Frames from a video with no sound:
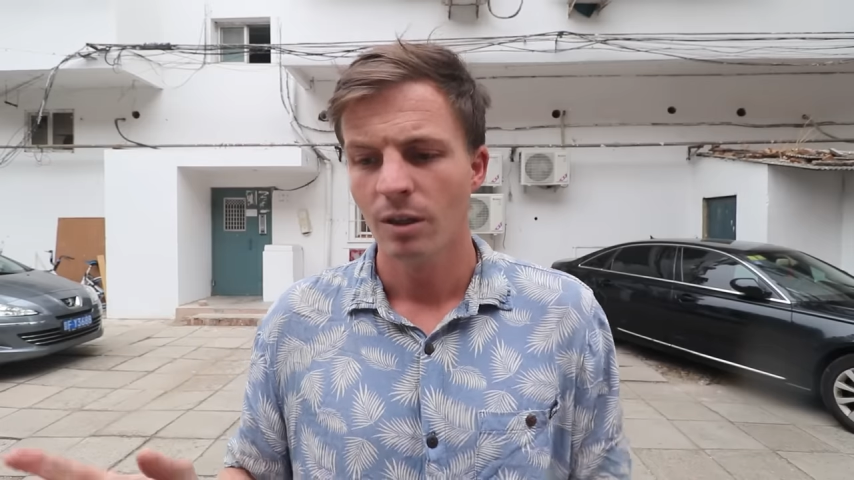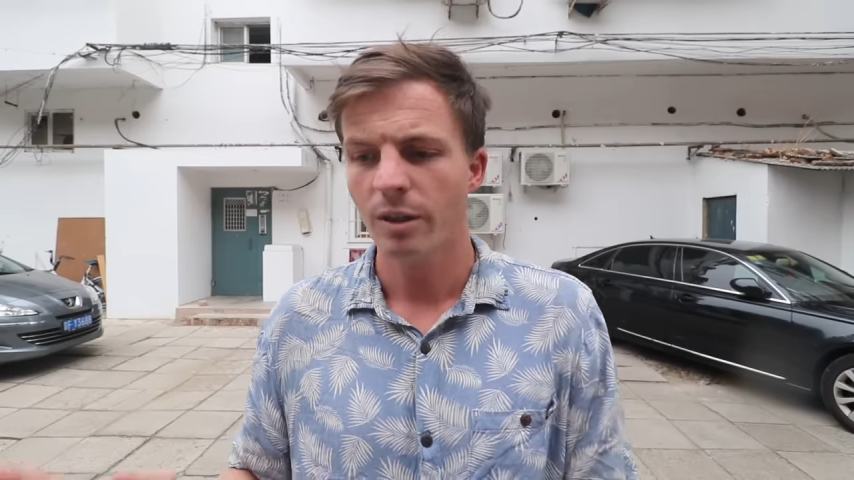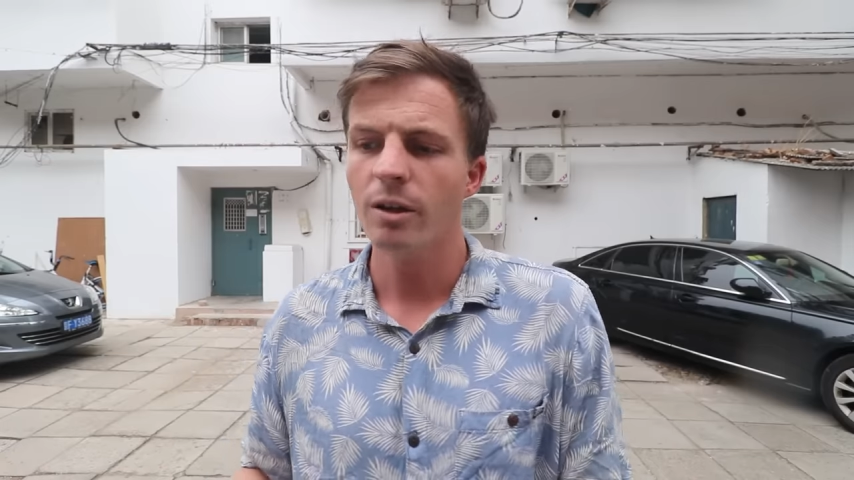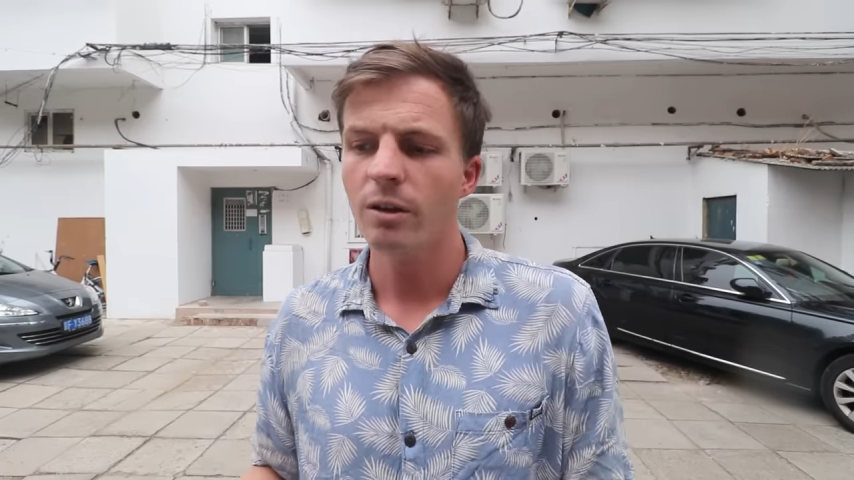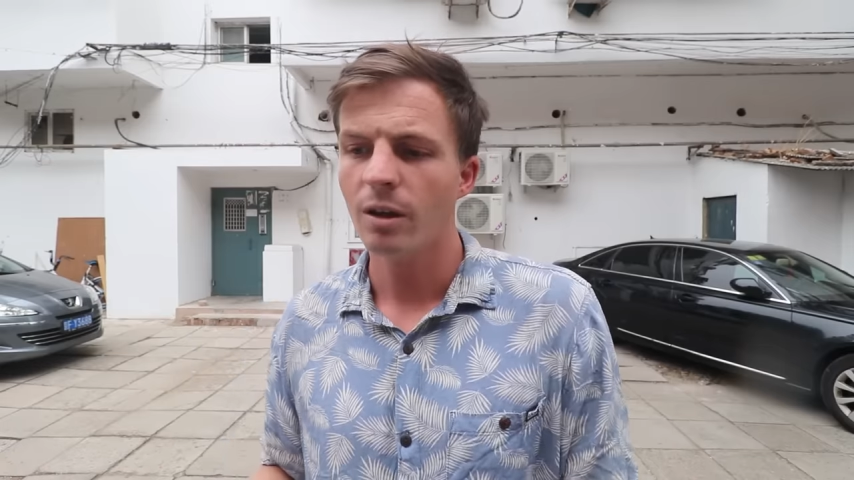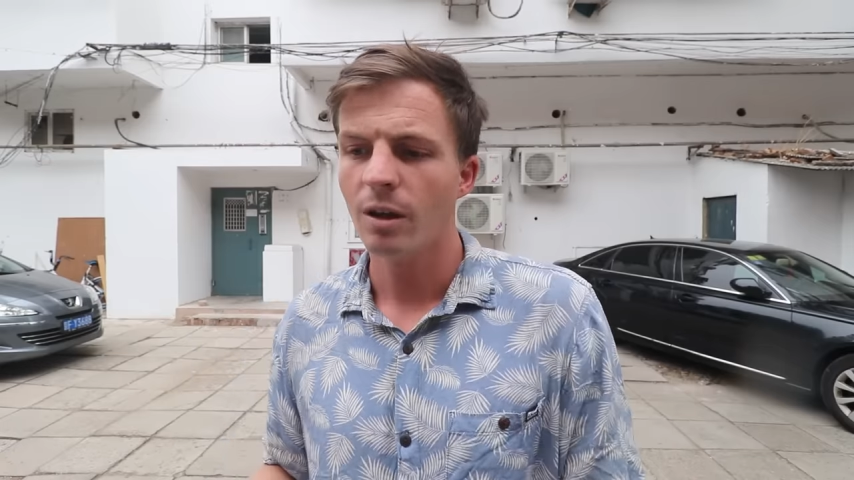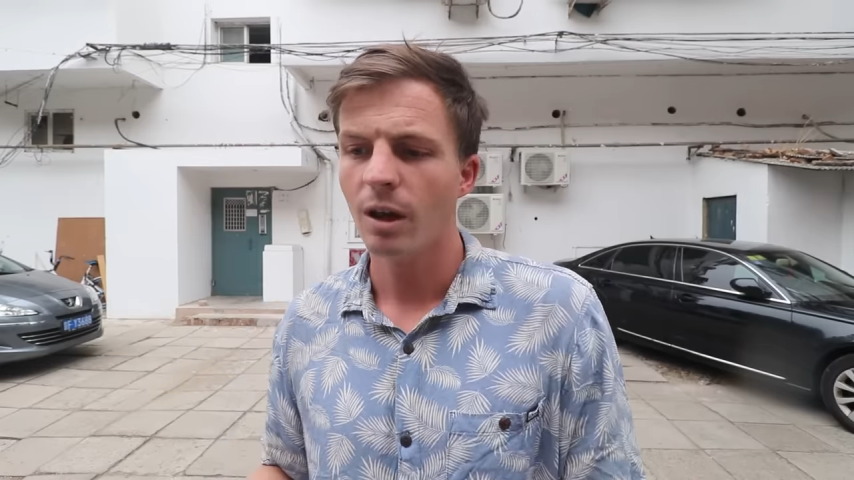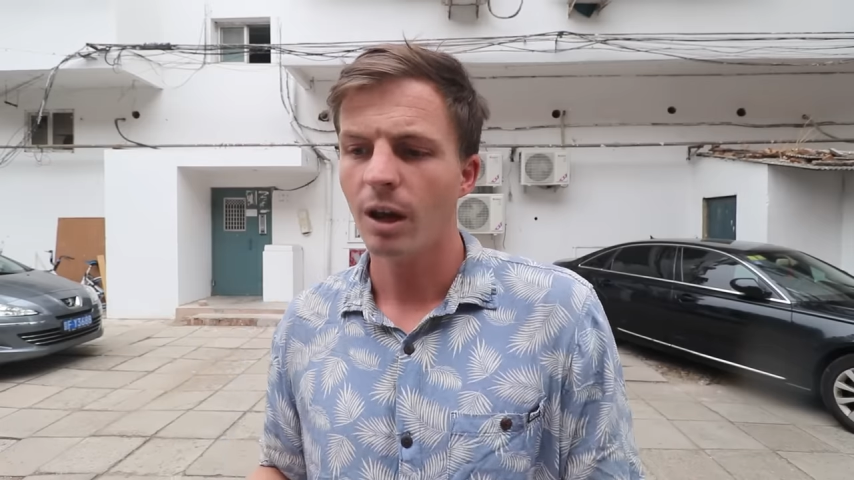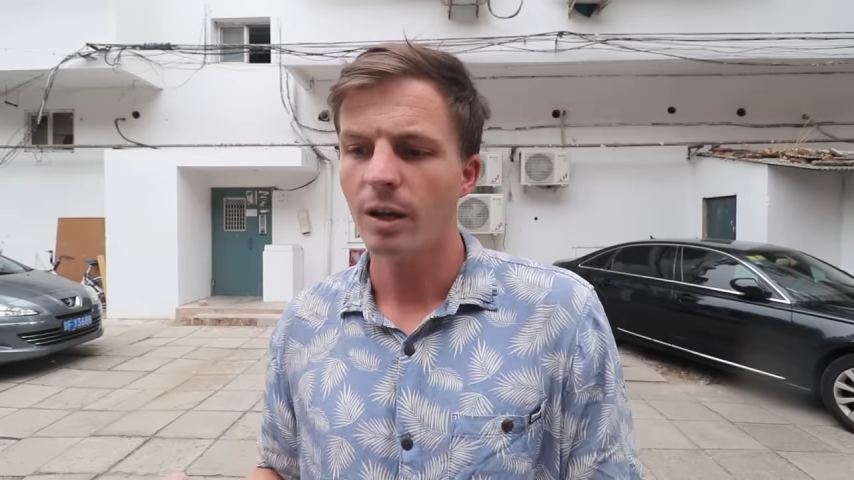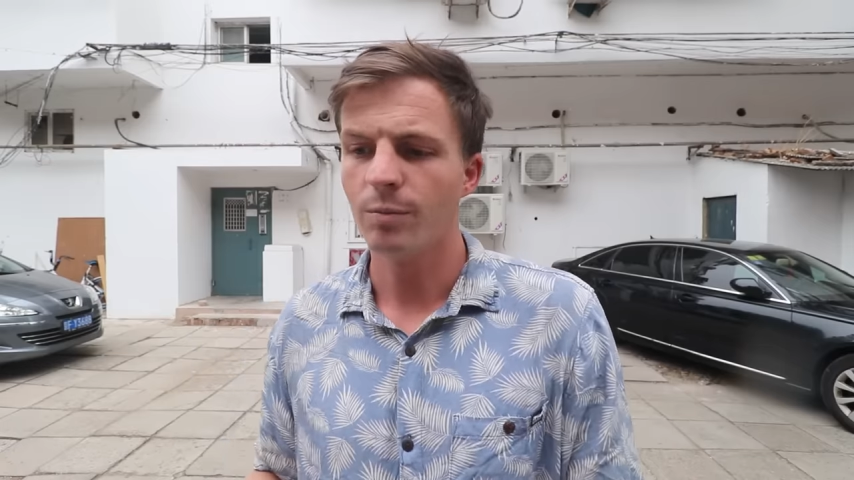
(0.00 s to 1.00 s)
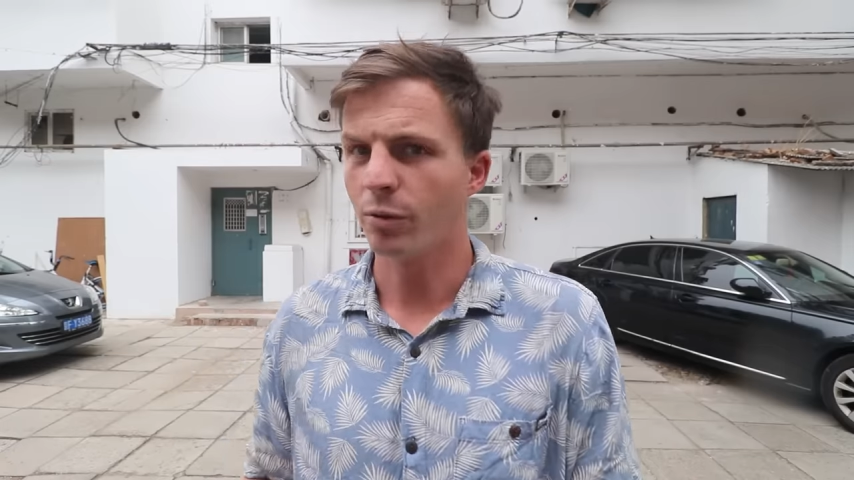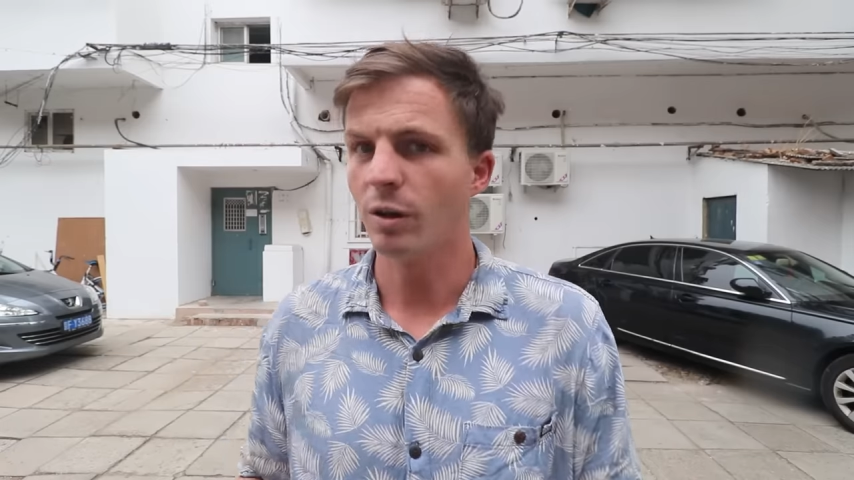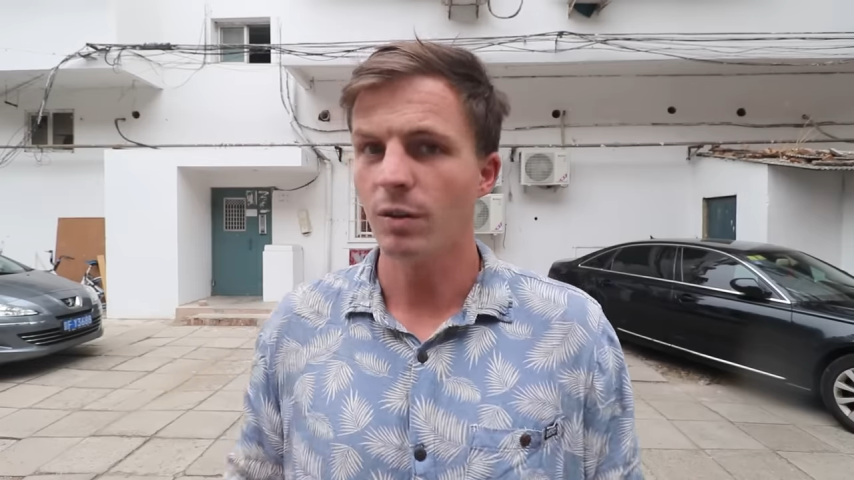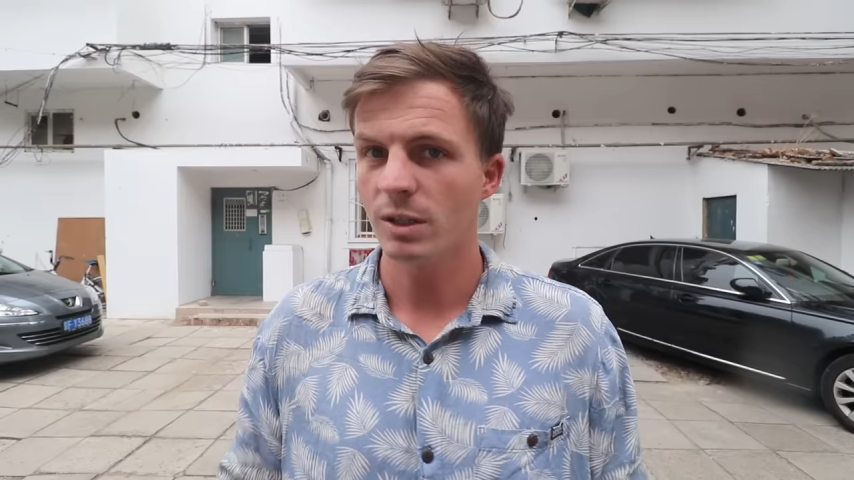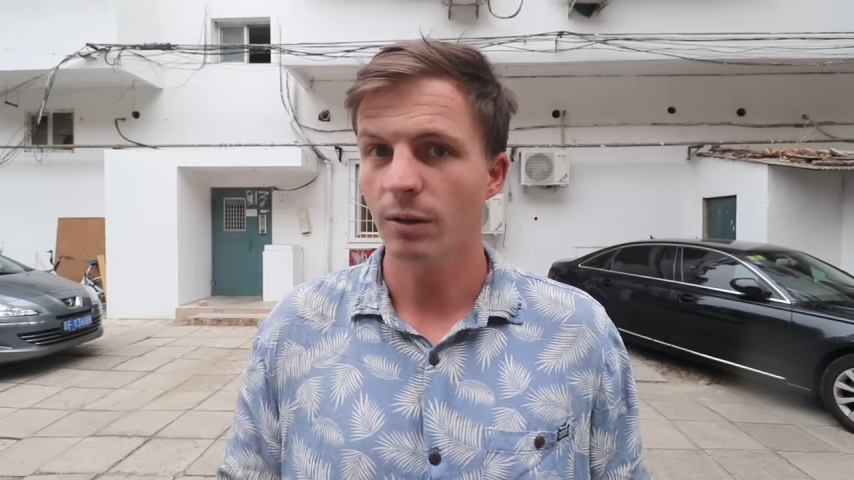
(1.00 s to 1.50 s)
than I'd
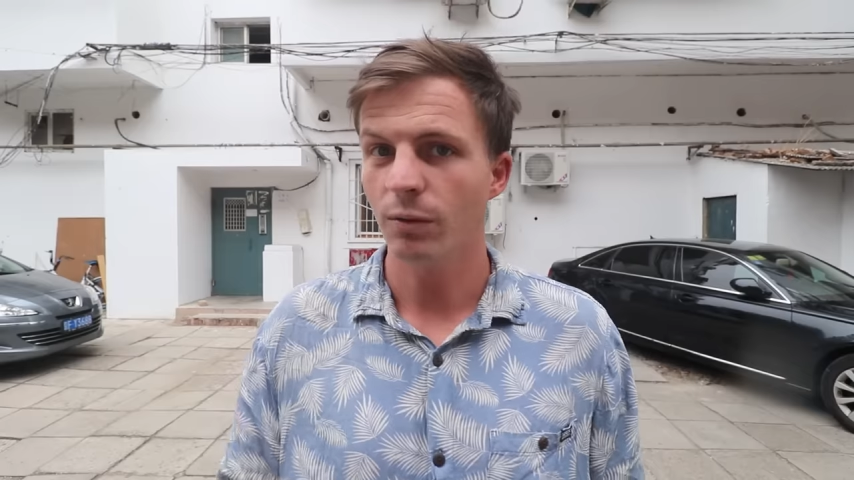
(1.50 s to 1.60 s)
previously